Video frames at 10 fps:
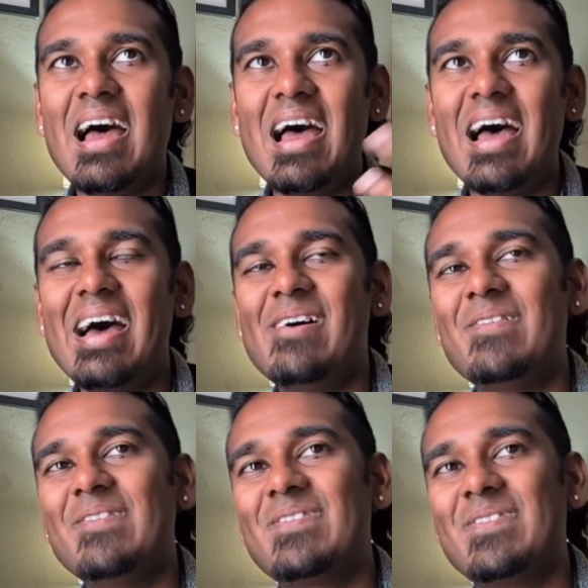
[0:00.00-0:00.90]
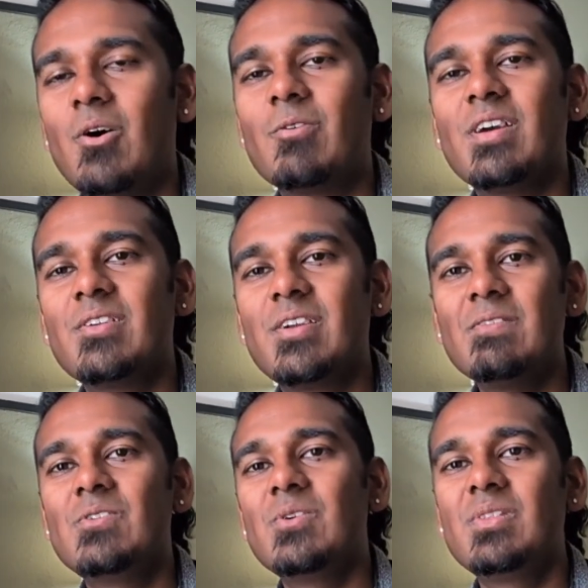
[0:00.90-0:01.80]
have, or rather
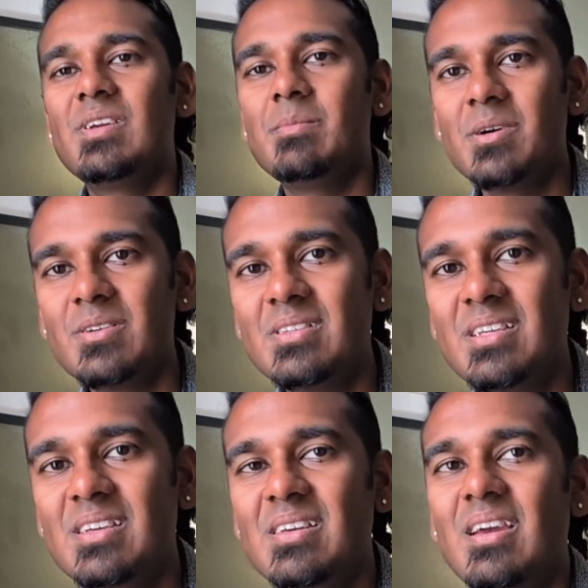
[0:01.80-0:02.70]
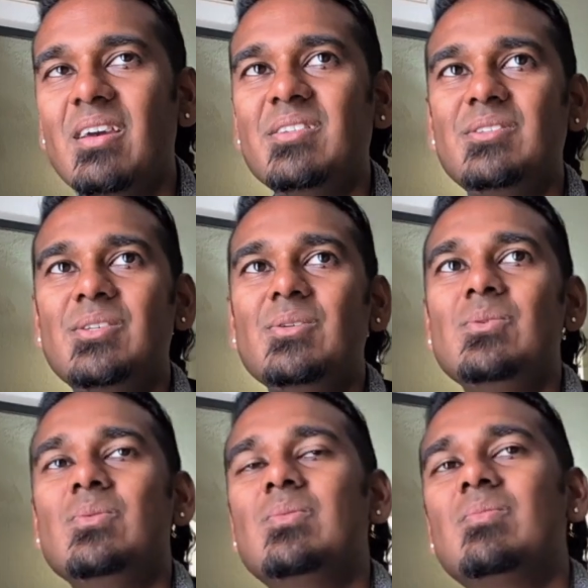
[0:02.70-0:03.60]
gives you the ability
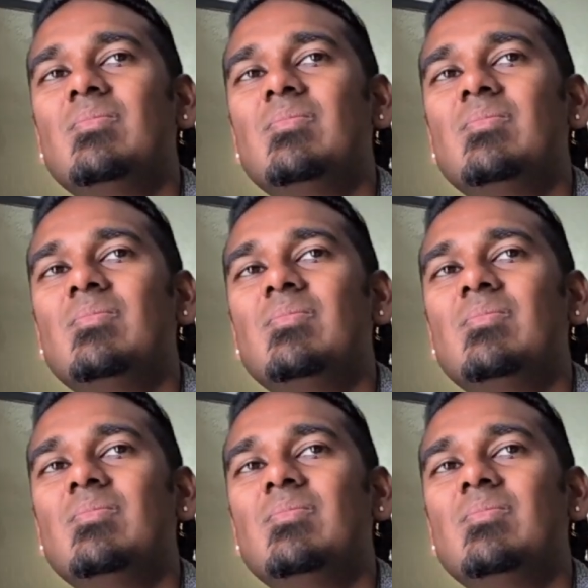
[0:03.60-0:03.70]
to,